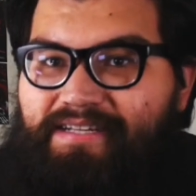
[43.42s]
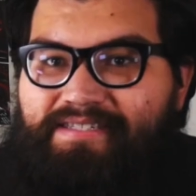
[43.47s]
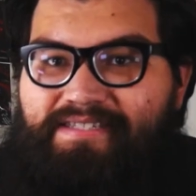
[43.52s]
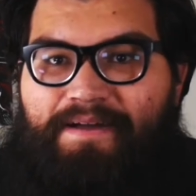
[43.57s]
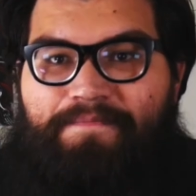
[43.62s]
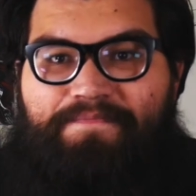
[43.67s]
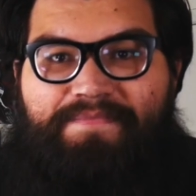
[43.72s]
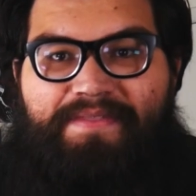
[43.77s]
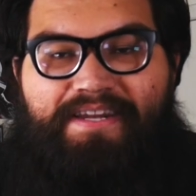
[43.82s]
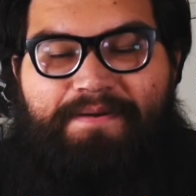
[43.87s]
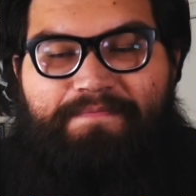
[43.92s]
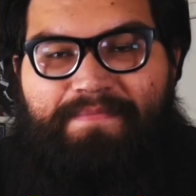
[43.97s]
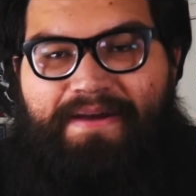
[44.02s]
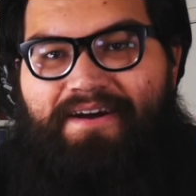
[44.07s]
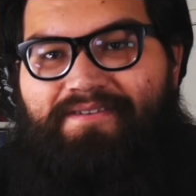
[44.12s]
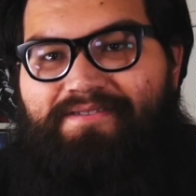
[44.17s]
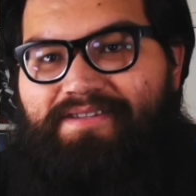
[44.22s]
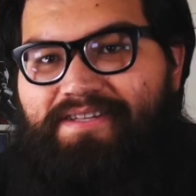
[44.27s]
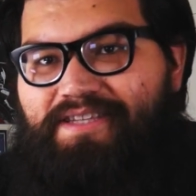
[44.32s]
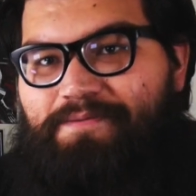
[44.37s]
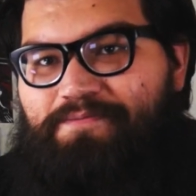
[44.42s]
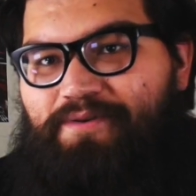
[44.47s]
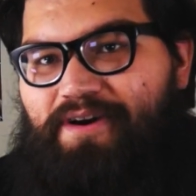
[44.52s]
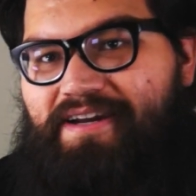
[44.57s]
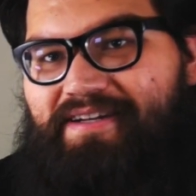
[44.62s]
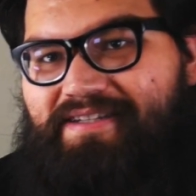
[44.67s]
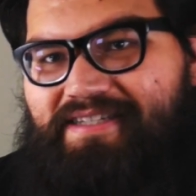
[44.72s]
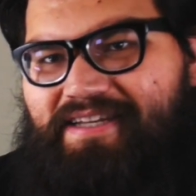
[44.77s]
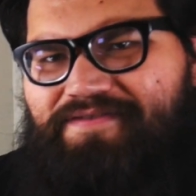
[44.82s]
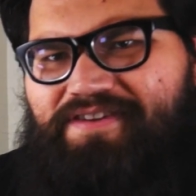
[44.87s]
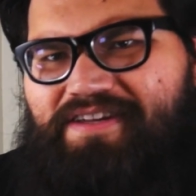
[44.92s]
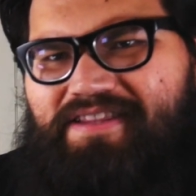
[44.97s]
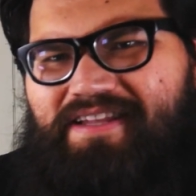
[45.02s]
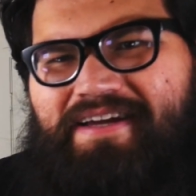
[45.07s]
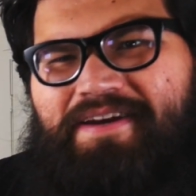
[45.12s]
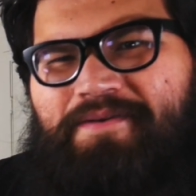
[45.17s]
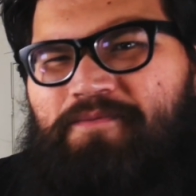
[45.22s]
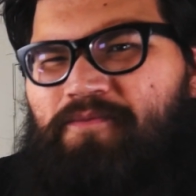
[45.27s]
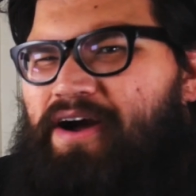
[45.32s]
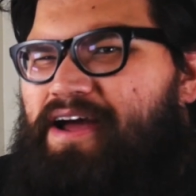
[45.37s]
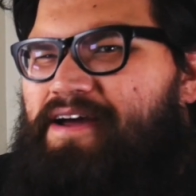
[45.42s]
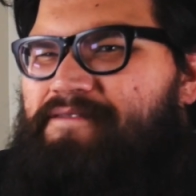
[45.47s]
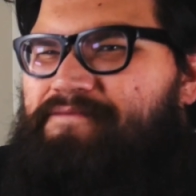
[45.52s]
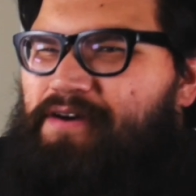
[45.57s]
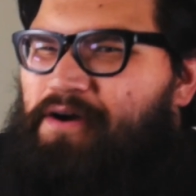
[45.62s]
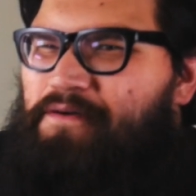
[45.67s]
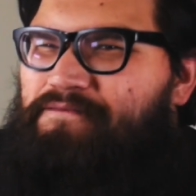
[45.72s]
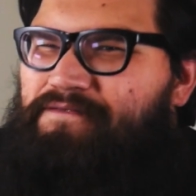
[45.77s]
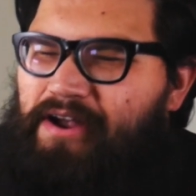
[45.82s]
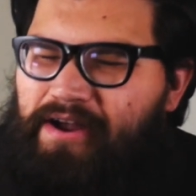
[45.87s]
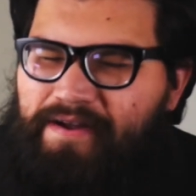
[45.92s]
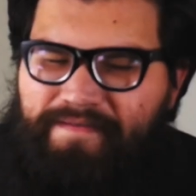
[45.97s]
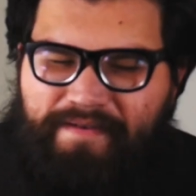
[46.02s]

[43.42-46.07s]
something about the productivity line and why it felt very,